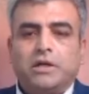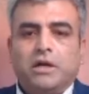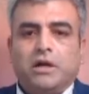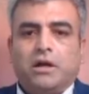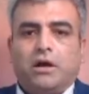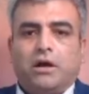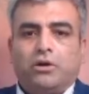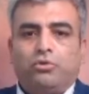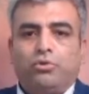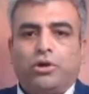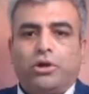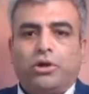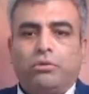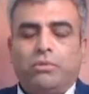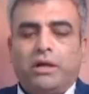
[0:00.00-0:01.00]
to
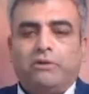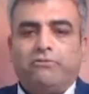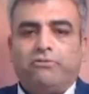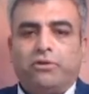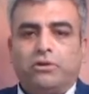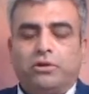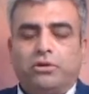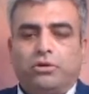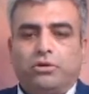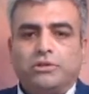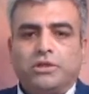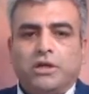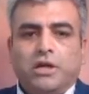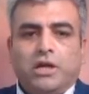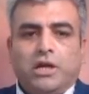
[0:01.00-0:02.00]
accumulate further
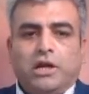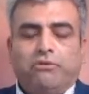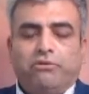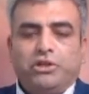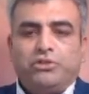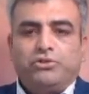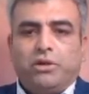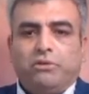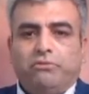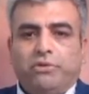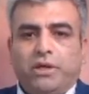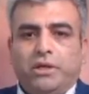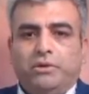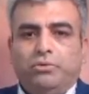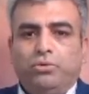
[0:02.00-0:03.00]
longs. Eventually,
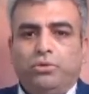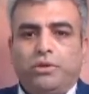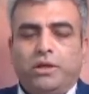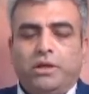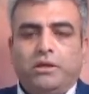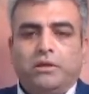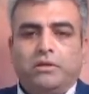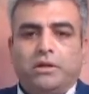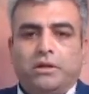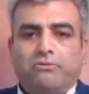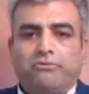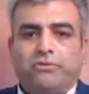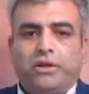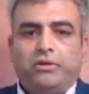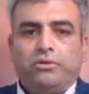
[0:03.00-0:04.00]
we do see the
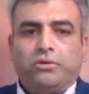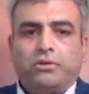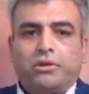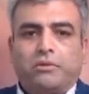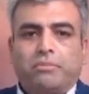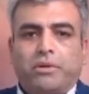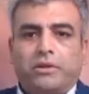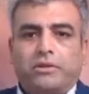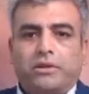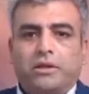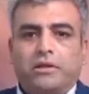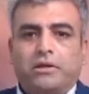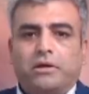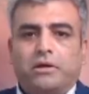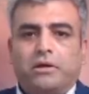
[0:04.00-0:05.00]
Nifty,
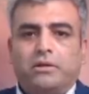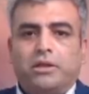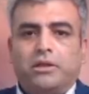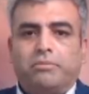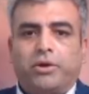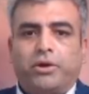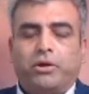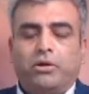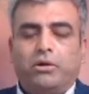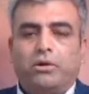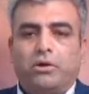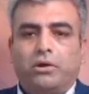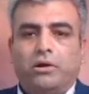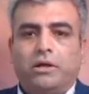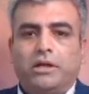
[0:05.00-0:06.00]
surpassing this particular
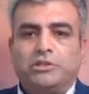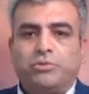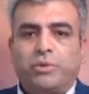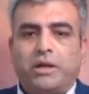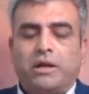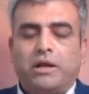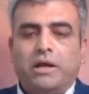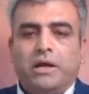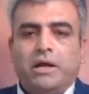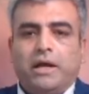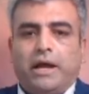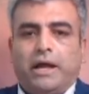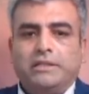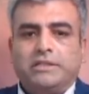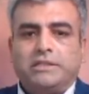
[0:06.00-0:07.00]
hurdle as well
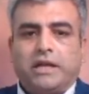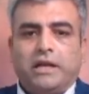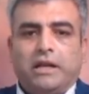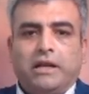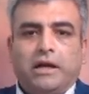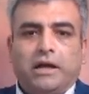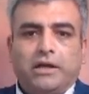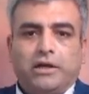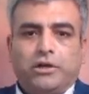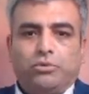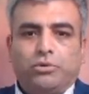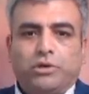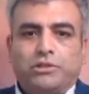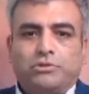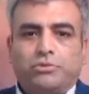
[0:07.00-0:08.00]
and scaling higher
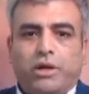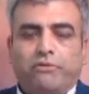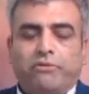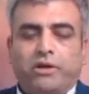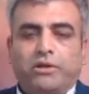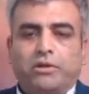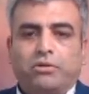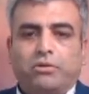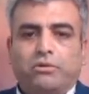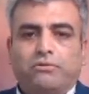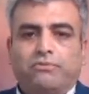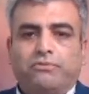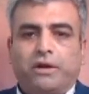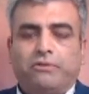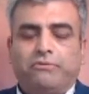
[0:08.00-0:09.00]
towards
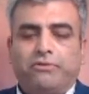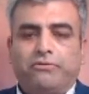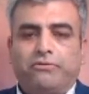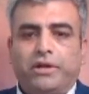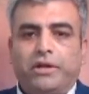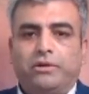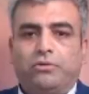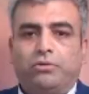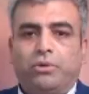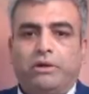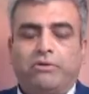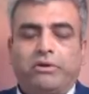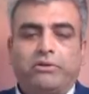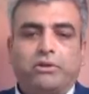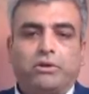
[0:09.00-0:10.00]
25,550,
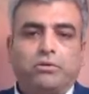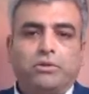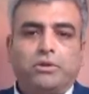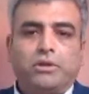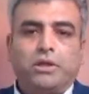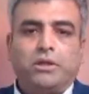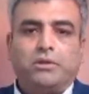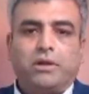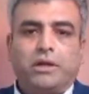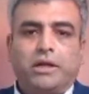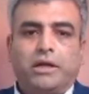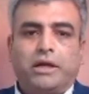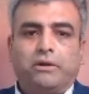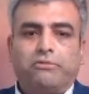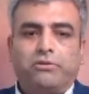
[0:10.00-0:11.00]

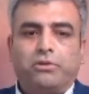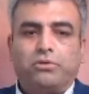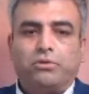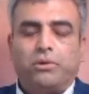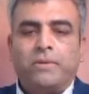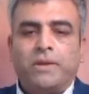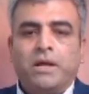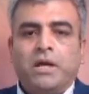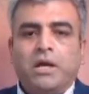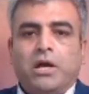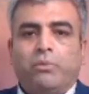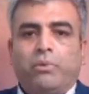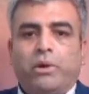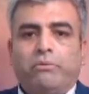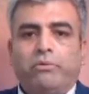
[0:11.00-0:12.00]
25,630 kind of a zone.
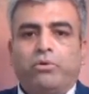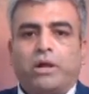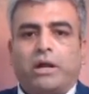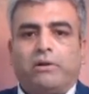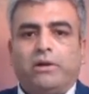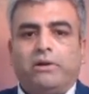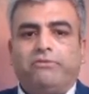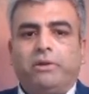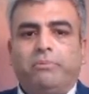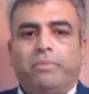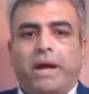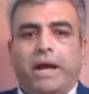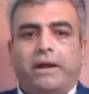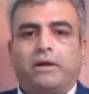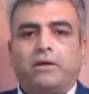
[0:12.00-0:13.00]
When we look at Nifty
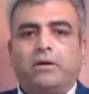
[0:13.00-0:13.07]
Bank,